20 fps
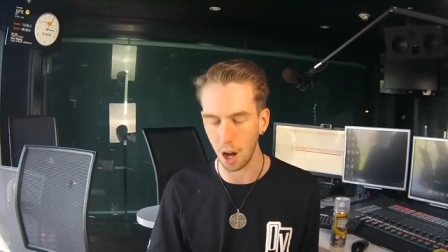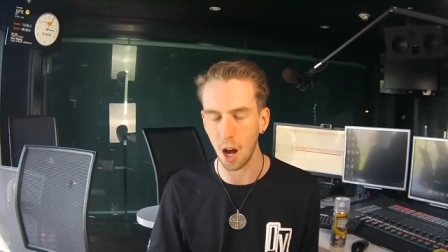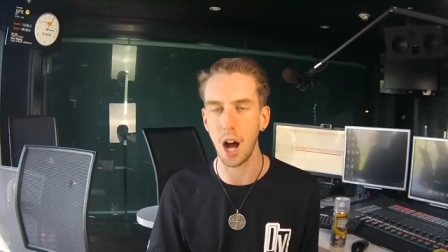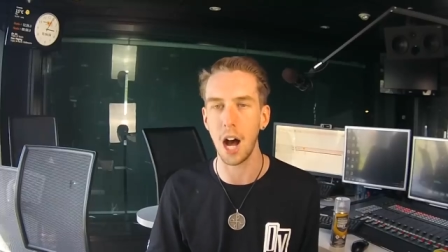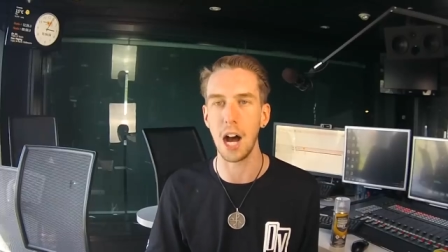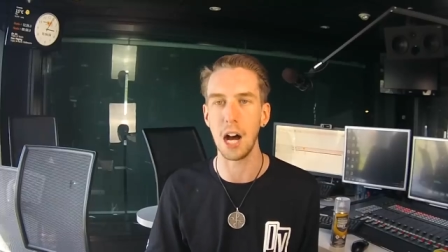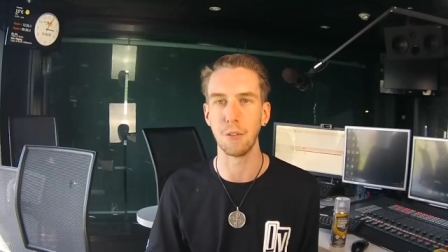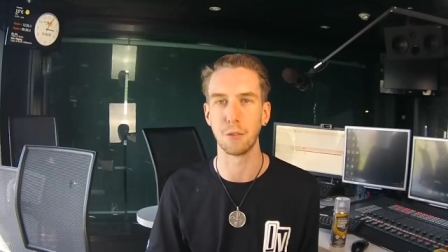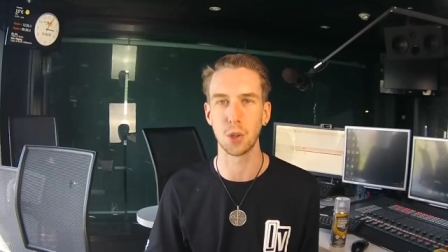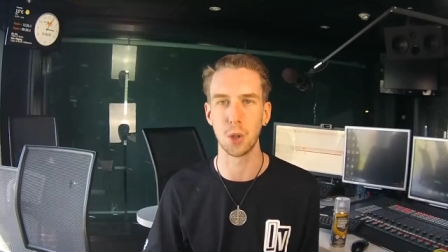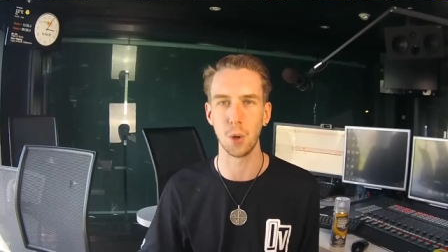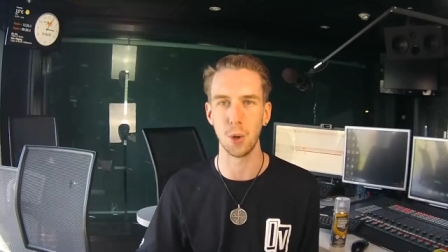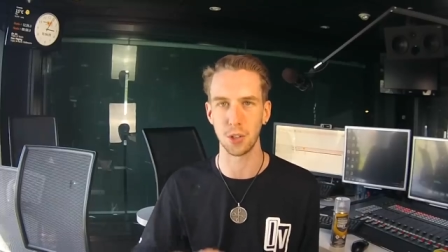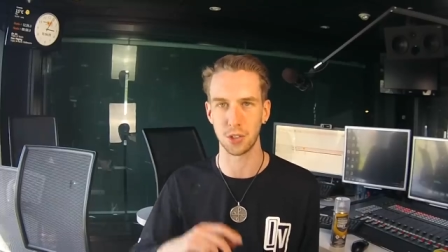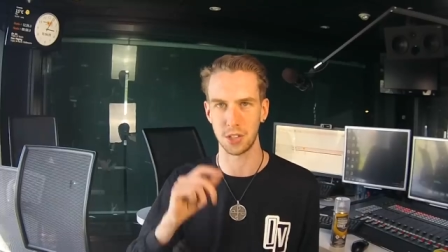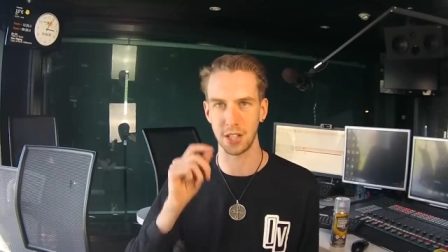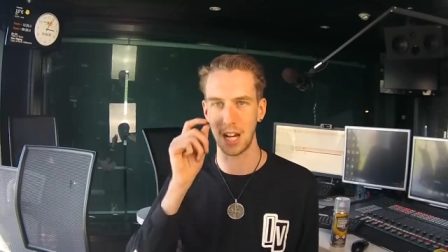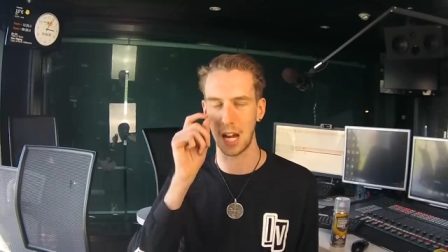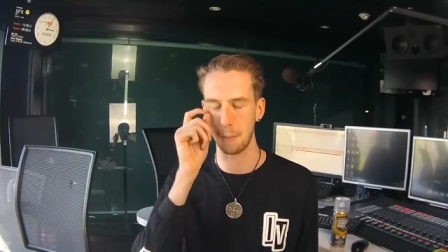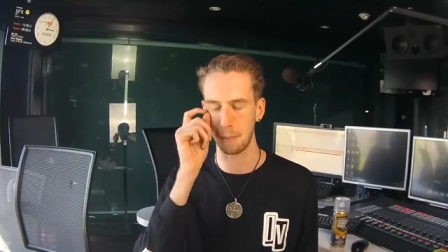Ah, of
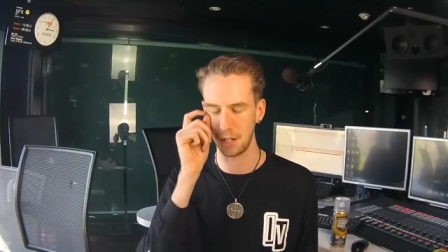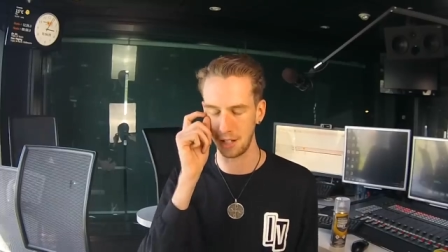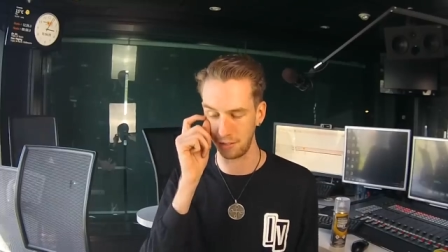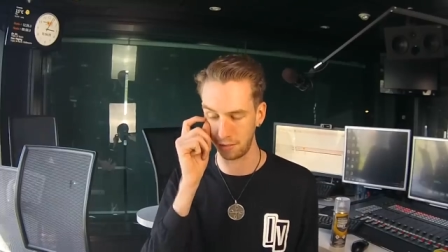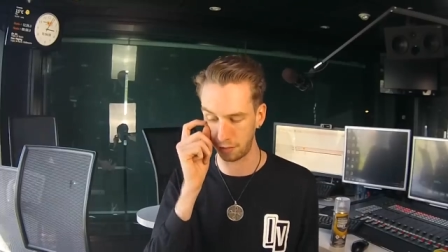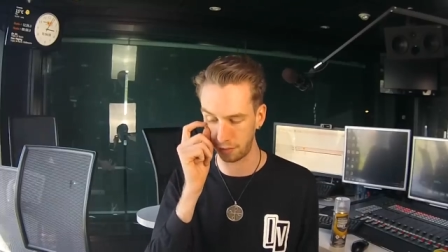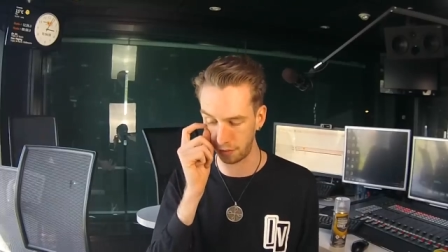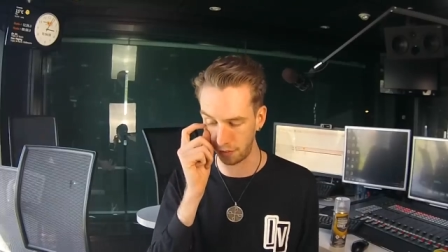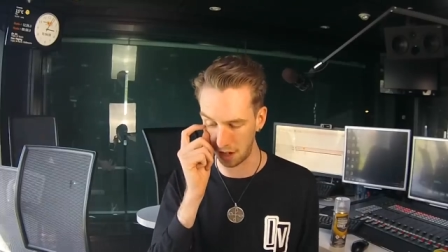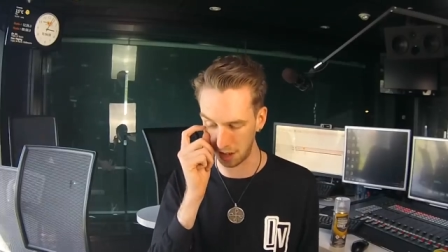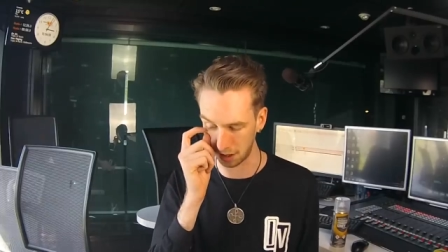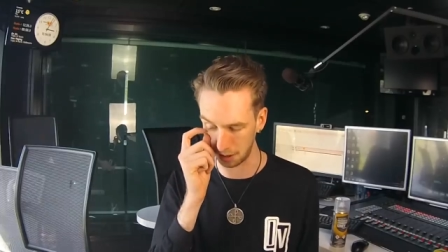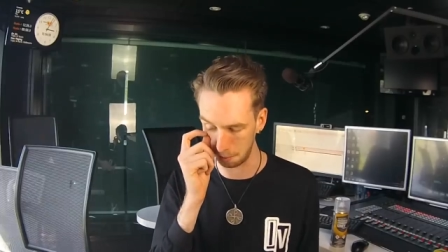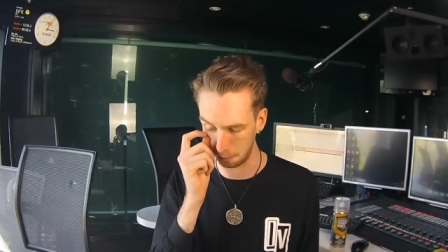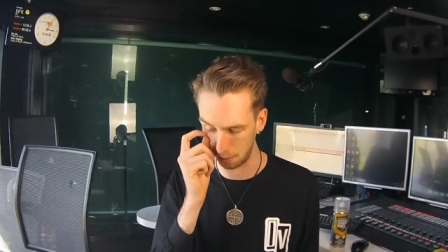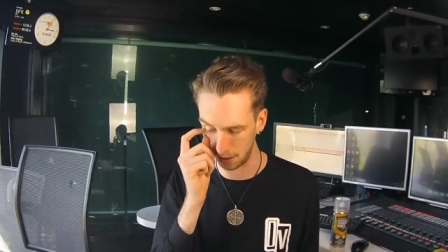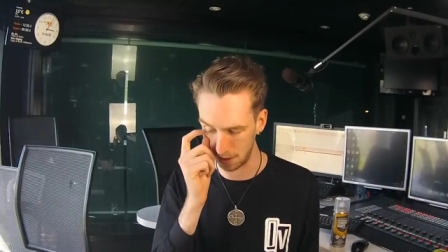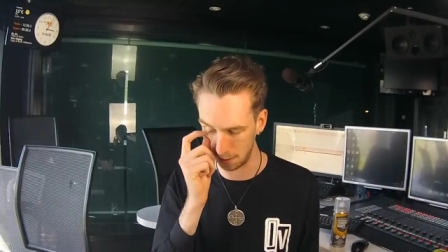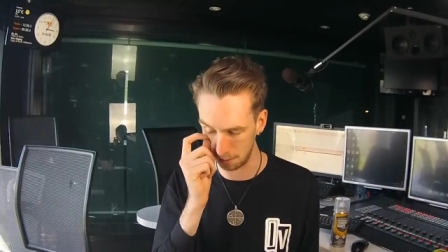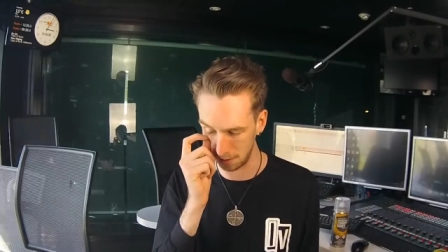course it happened in fucking
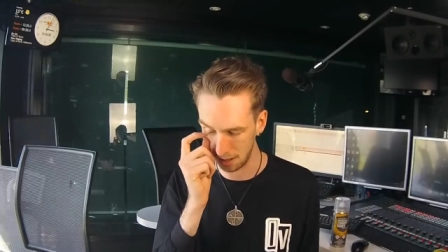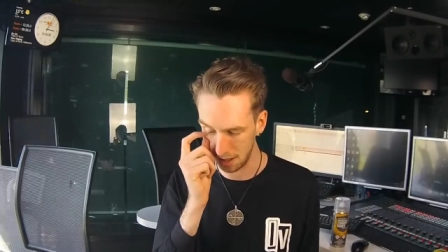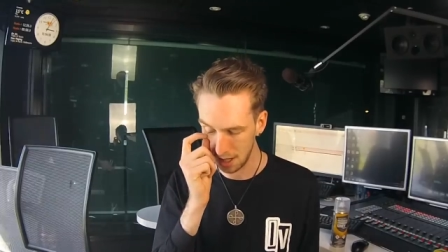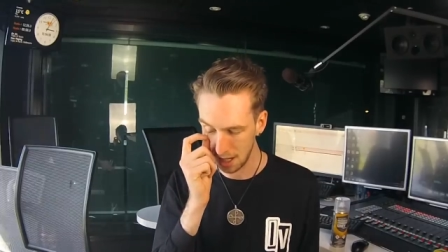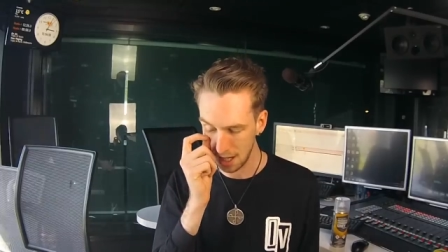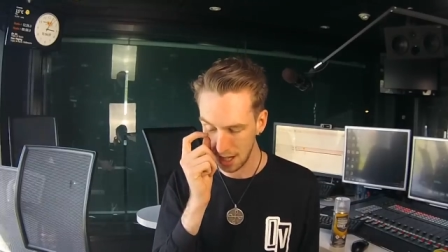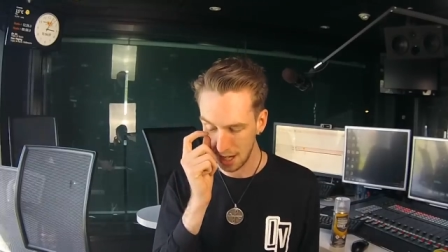Brisbane.